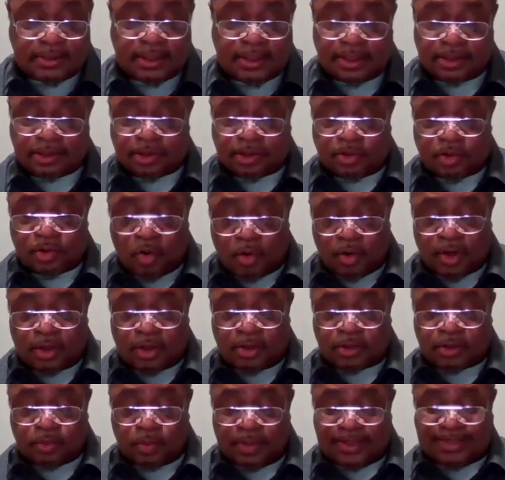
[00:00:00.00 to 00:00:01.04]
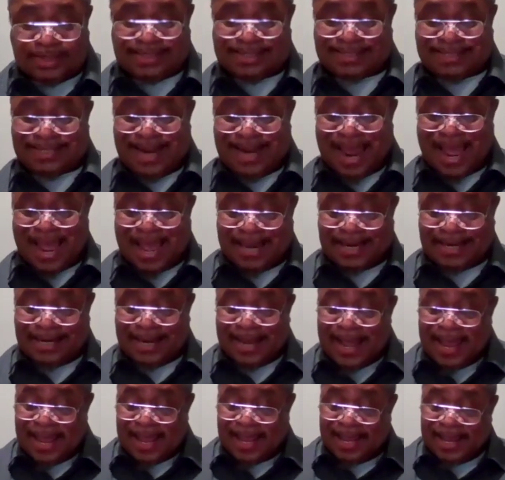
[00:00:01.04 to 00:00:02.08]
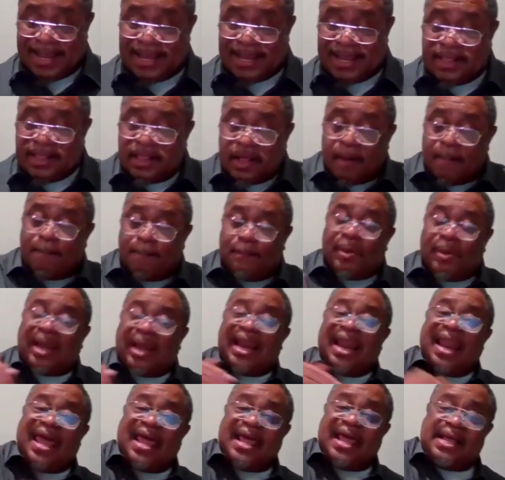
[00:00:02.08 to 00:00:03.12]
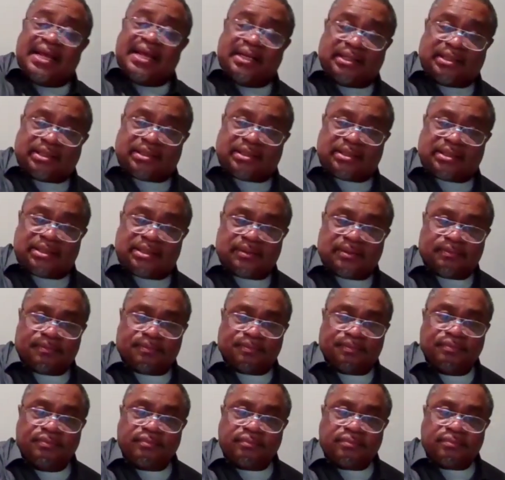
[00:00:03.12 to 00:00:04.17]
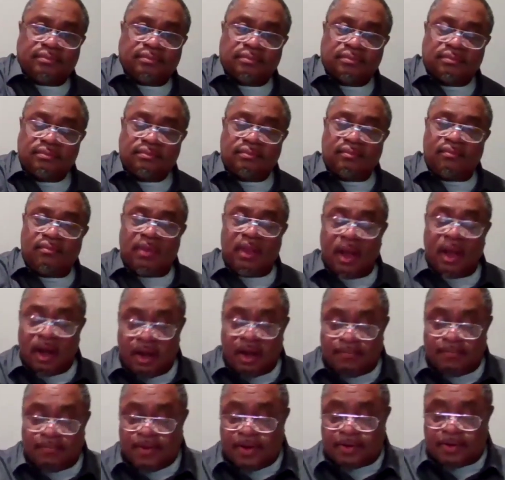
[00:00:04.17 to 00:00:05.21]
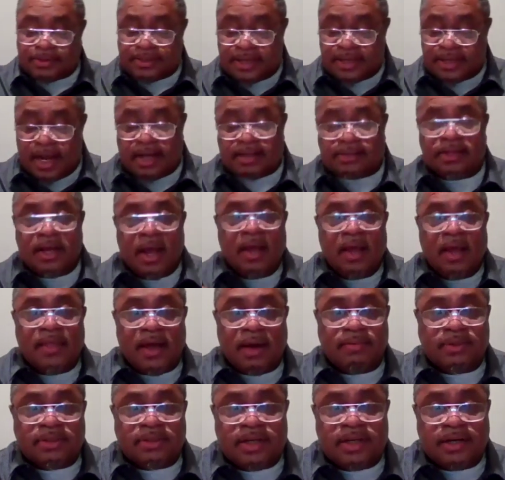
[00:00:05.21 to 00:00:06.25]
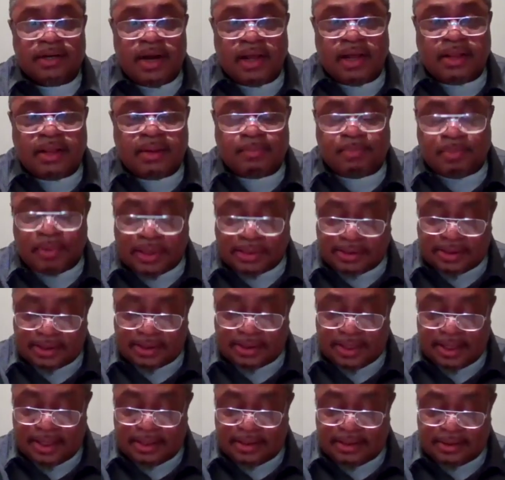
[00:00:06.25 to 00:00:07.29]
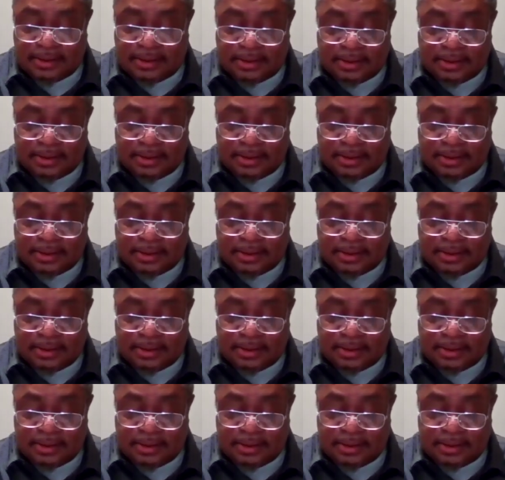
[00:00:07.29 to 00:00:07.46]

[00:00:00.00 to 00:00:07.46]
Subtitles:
his daughters would stand in the place of their son. That was another precedent.